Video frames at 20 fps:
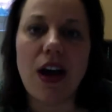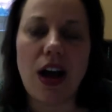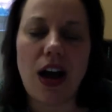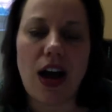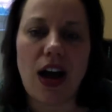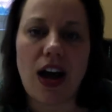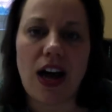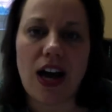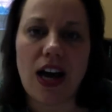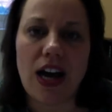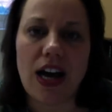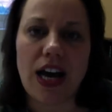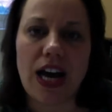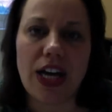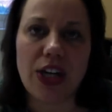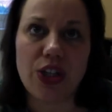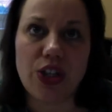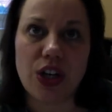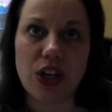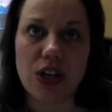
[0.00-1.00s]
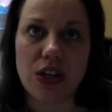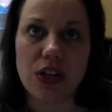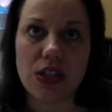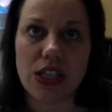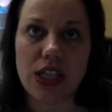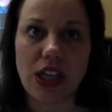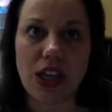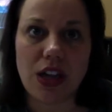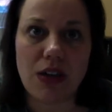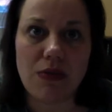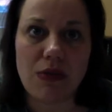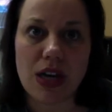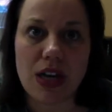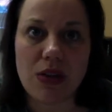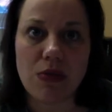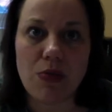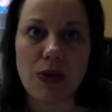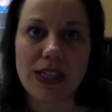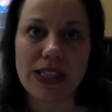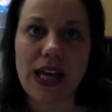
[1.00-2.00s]
as you're dealing with
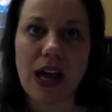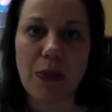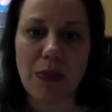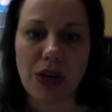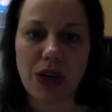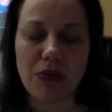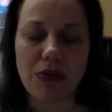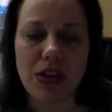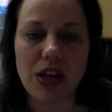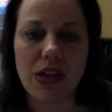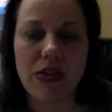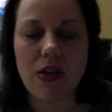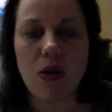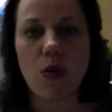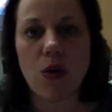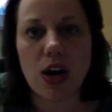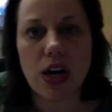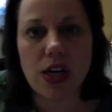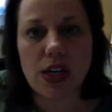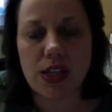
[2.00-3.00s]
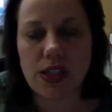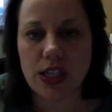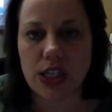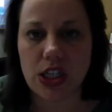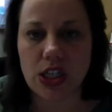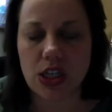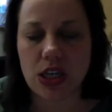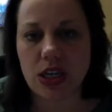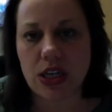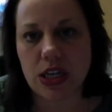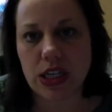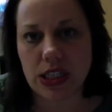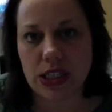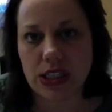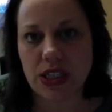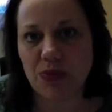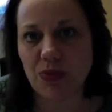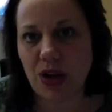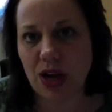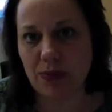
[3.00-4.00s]
what's happening within the organization and
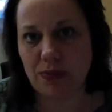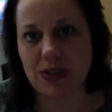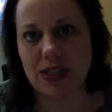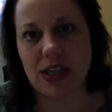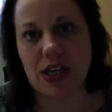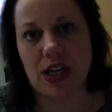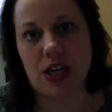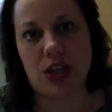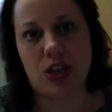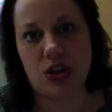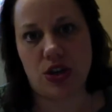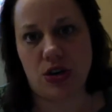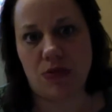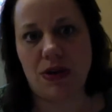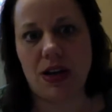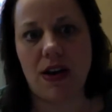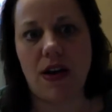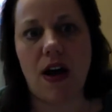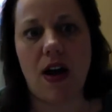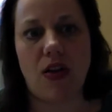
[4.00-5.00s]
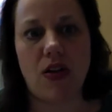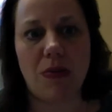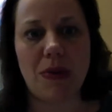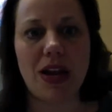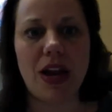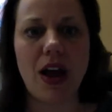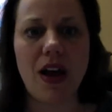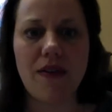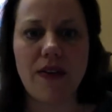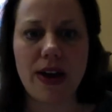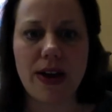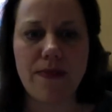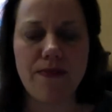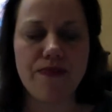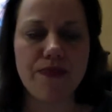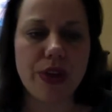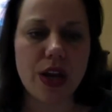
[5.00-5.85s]
sometimes the human element of it.